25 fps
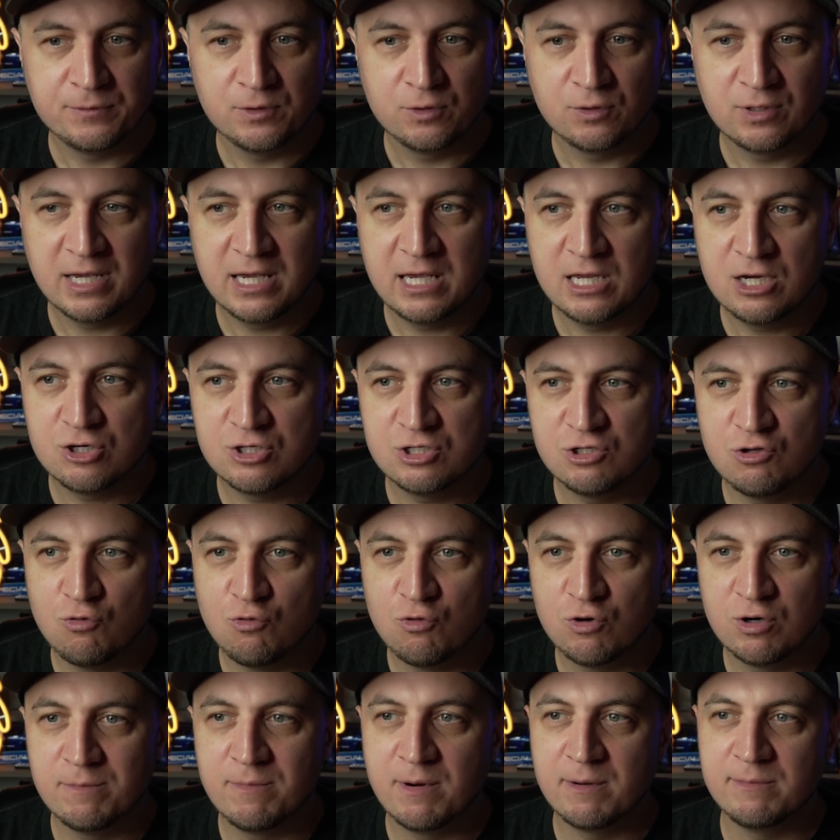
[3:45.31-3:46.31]
Okay, here's the
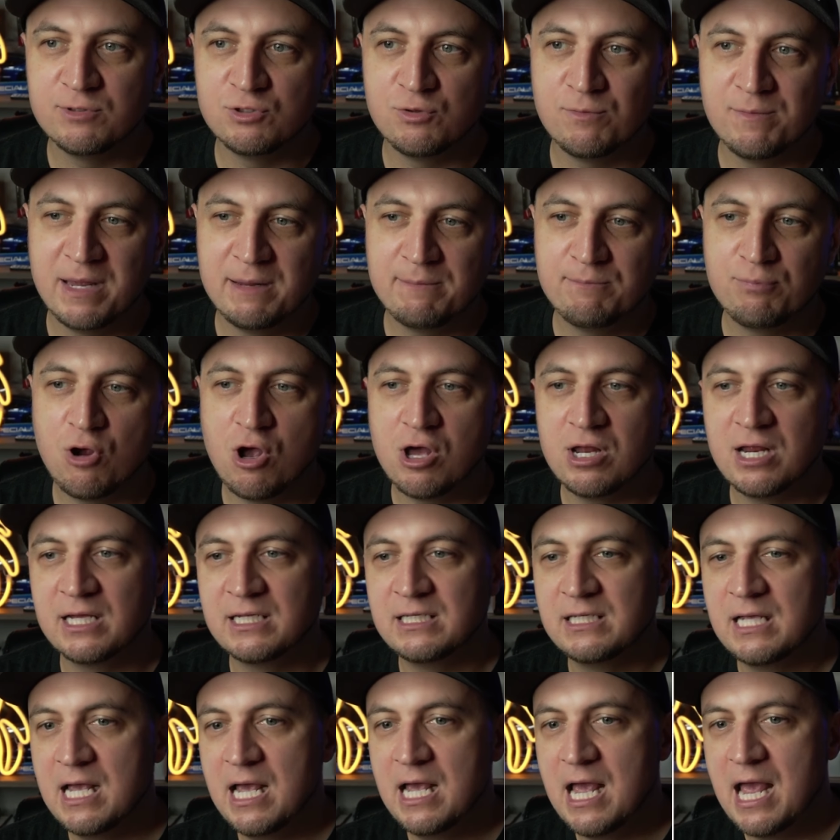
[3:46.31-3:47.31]
order bump. So main
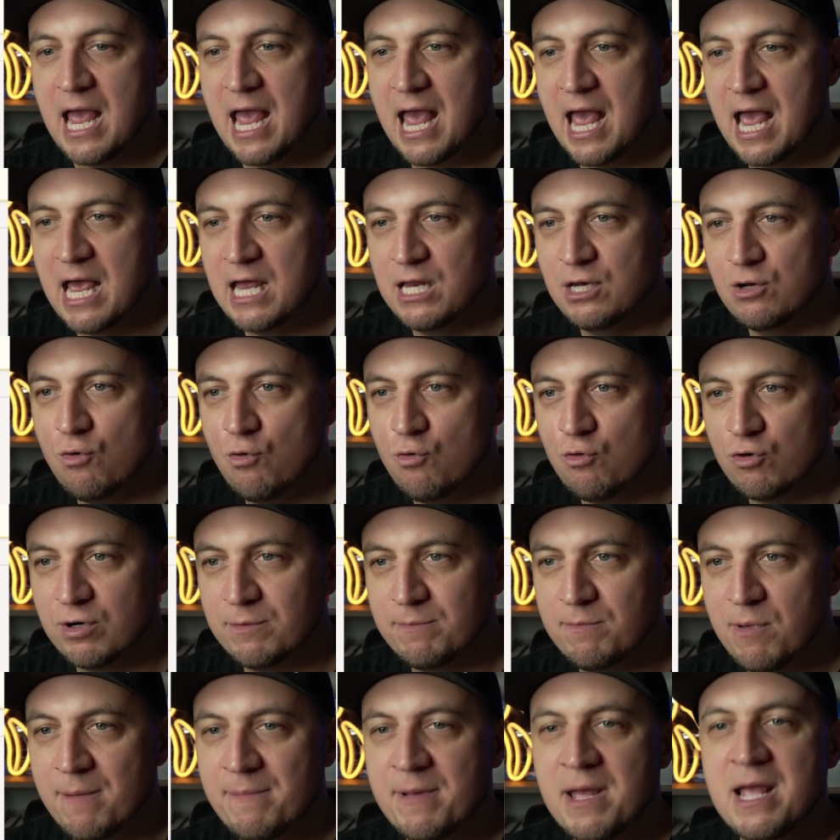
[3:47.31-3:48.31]
product and
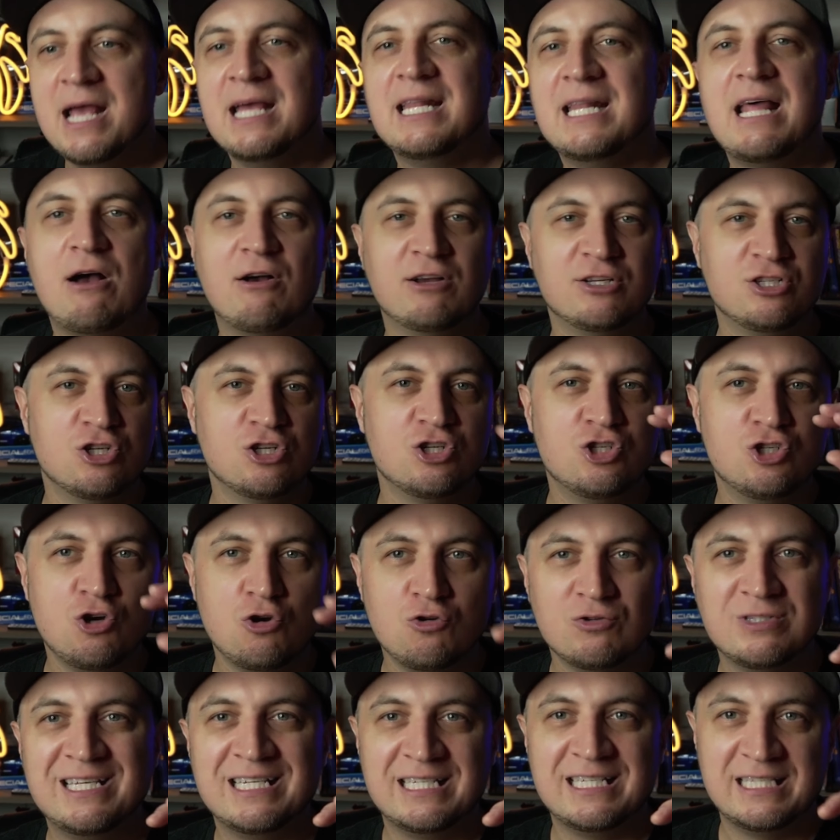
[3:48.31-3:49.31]
order bump. Now I just
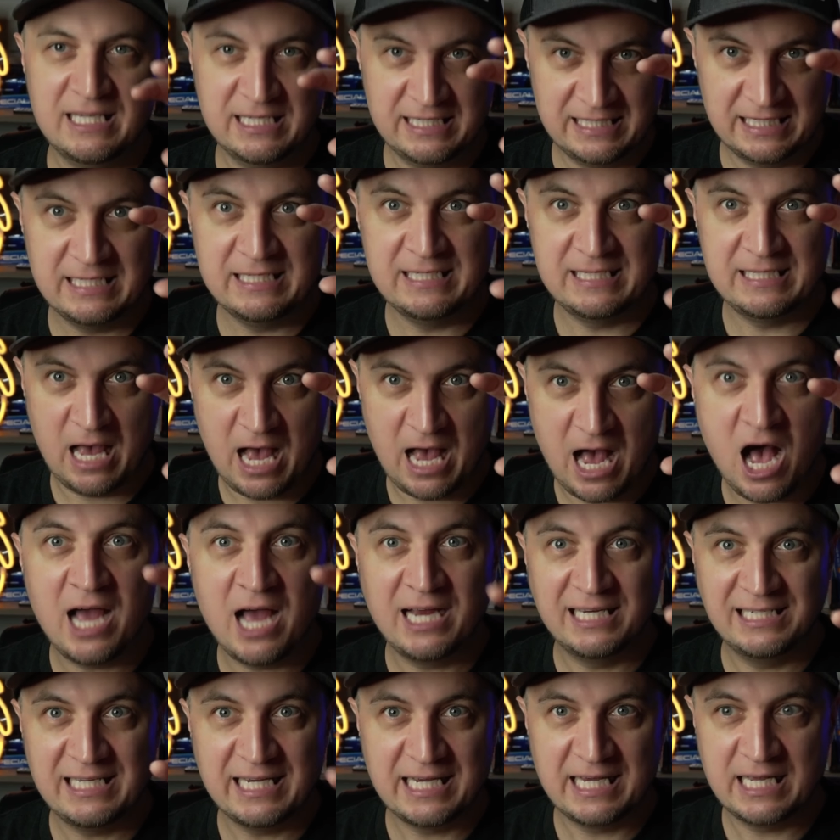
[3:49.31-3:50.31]
chose this. This is a
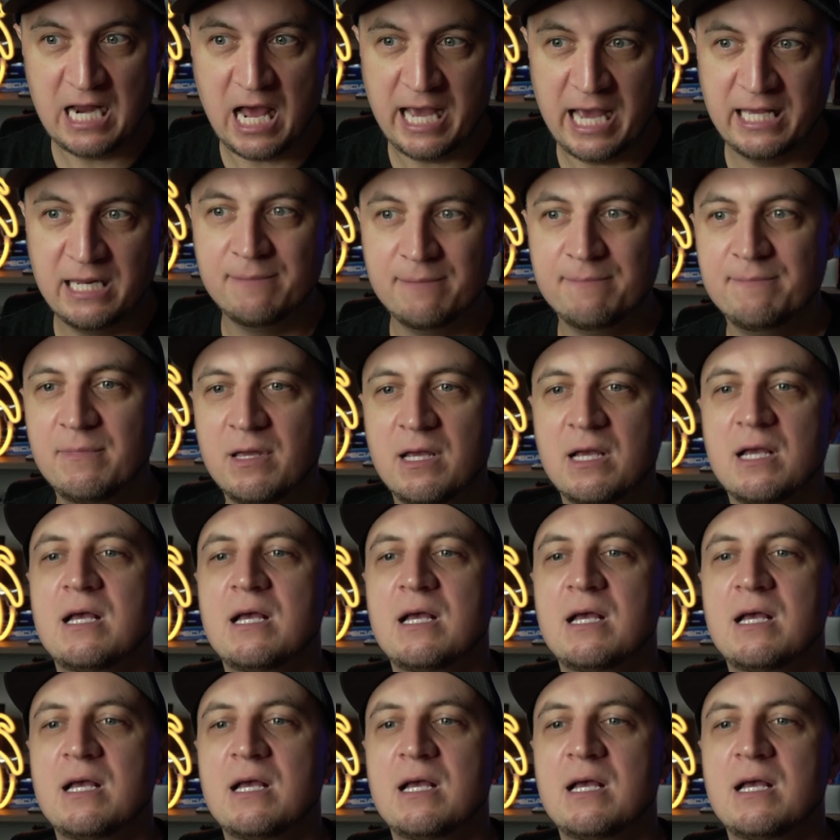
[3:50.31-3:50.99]
high ticket item.